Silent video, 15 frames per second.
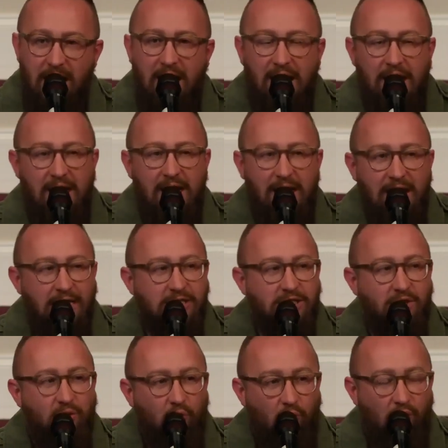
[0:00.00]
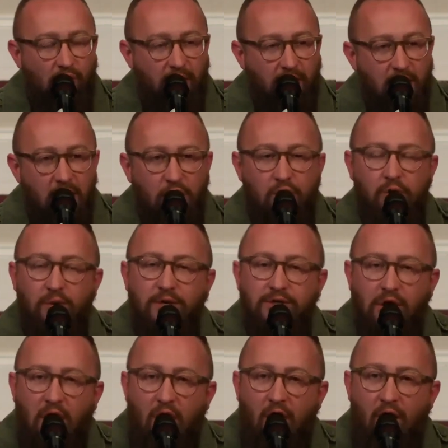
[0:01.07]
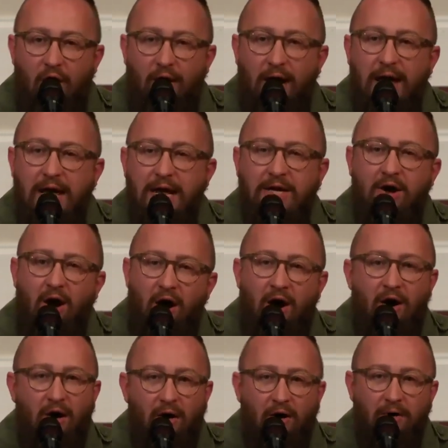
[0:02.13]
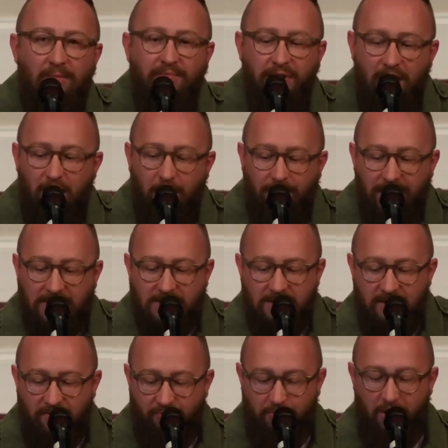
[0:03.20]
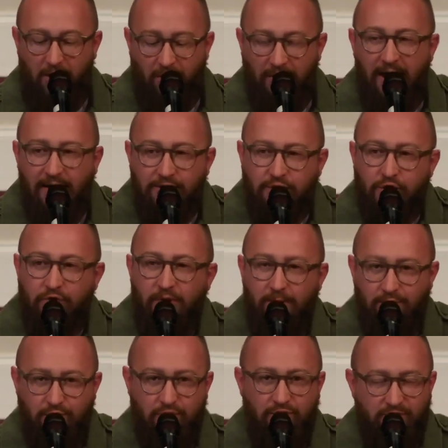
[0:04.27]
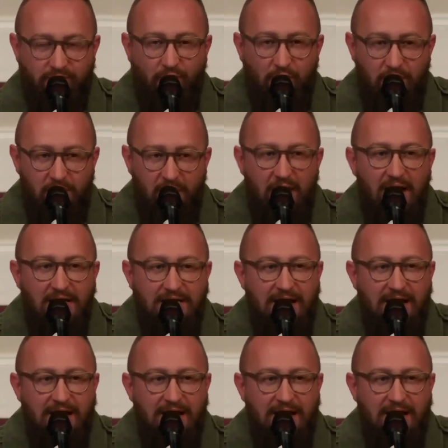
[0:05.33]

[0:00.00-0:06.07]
He is the one who is all in all. I hope that's enough Pauline scriptures for you to